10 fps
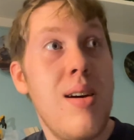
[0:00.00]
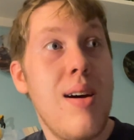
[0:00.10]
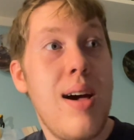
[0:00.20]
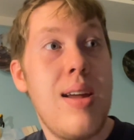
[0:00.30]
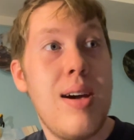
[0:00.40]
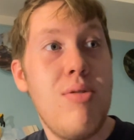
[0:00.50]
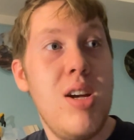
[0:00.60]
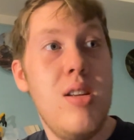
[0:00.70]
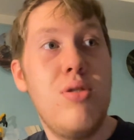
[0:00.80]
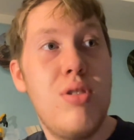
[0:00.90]
and now
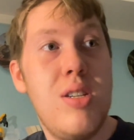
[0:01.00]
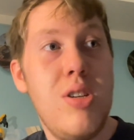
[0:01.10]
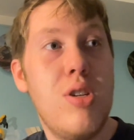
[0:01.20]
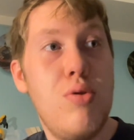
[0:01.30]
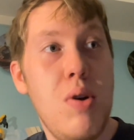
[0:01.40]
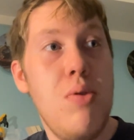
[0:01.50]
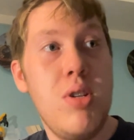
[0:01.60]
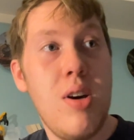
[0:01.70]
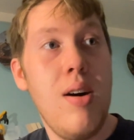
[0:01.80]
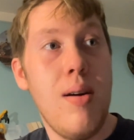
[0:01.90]
he's just
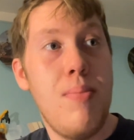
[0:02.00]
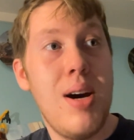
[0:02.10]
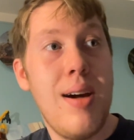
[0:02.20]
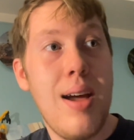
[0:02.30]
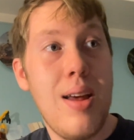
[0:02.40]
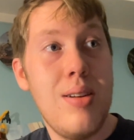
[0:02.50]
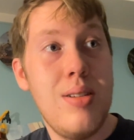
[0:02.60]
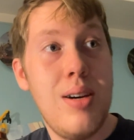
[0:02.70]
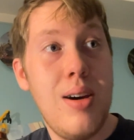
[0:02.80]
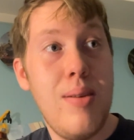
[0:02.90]
grows up, and